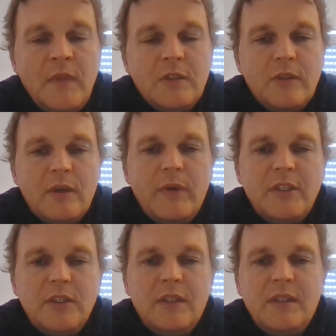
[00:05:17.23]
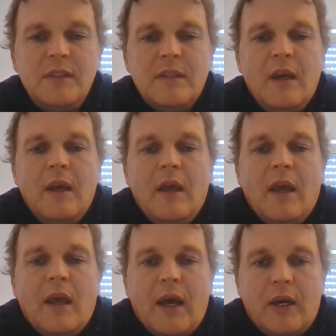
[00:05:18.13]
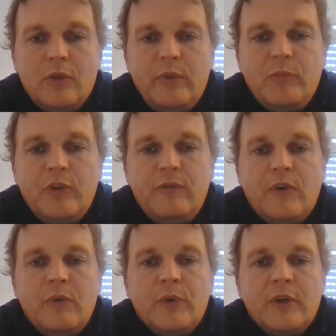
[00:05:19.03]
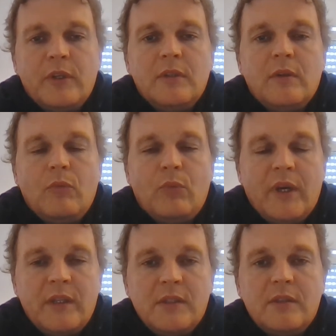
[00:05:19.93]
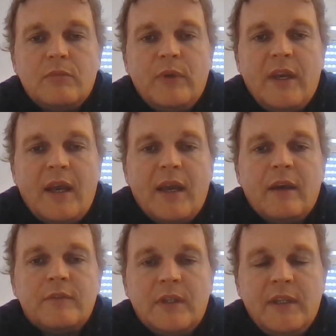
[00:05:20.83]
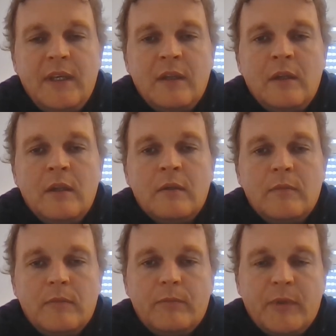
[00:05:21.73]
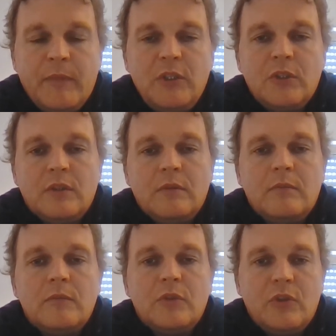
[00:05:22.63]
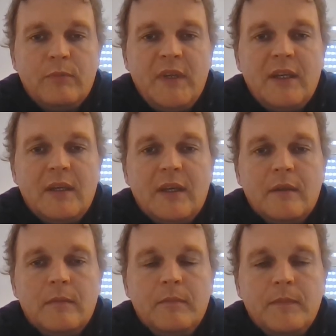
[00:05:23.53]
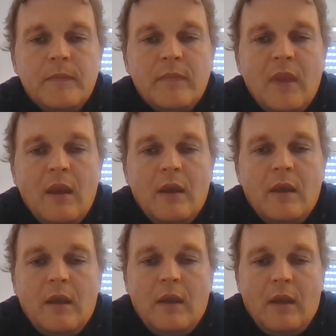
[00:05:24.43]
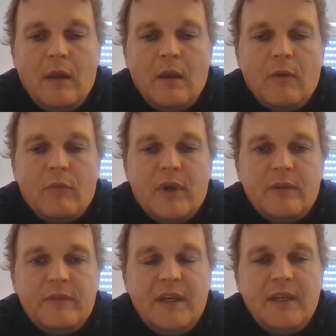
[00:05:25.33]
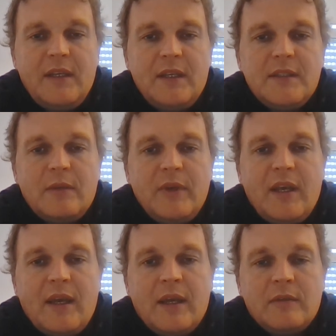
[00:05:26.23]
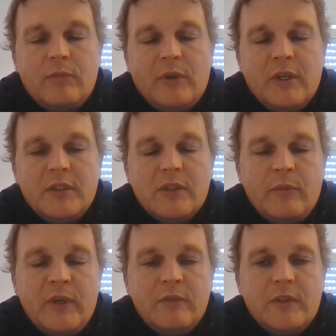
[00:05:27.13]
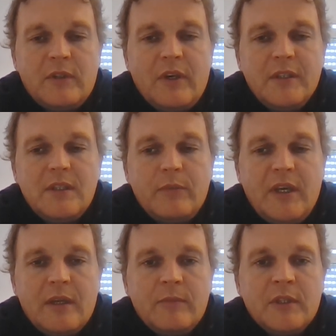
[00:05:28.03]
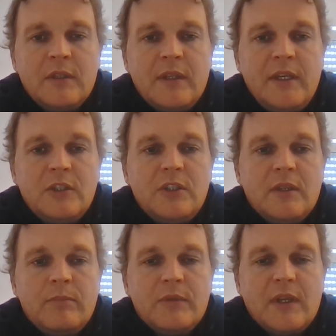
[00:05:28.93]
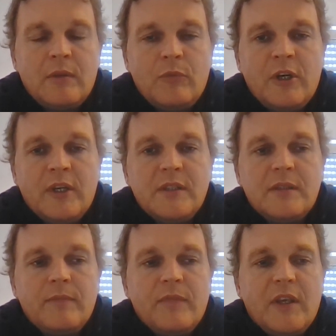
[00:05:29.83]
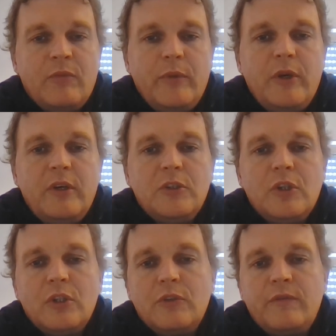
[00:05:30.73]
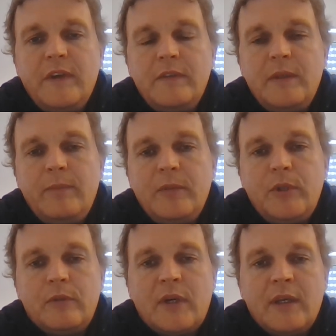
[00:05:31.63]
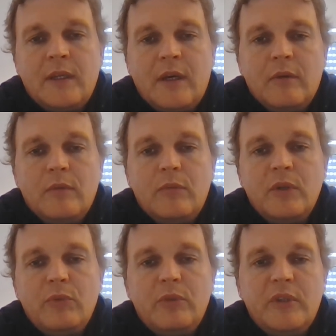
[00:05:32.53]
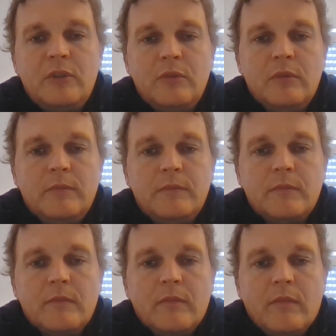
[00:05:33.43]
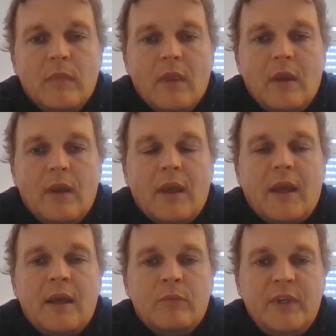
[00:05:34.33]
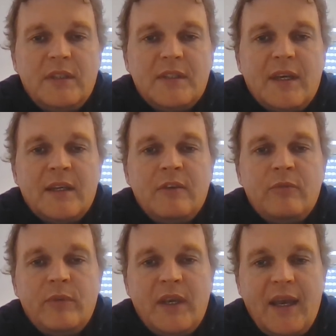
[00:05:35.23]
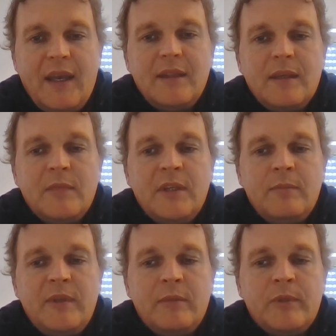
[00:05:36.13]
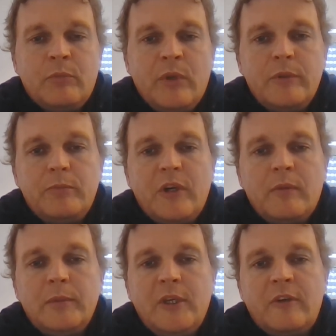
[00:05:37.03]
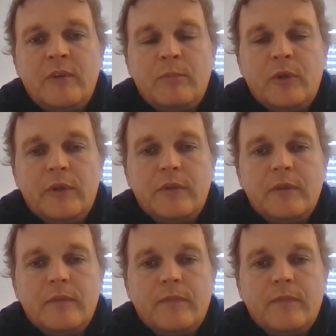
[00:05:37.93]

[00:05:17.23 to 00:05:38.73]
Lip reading: So the question is, how do we move forward once we have the legal permission to meet again? One of the ideas that we had was, or one of the thoughts that we had among the leadership, that was, if we were a church of 50 people right now, what would we do? And we said, if we had that many people, we would probably offer both.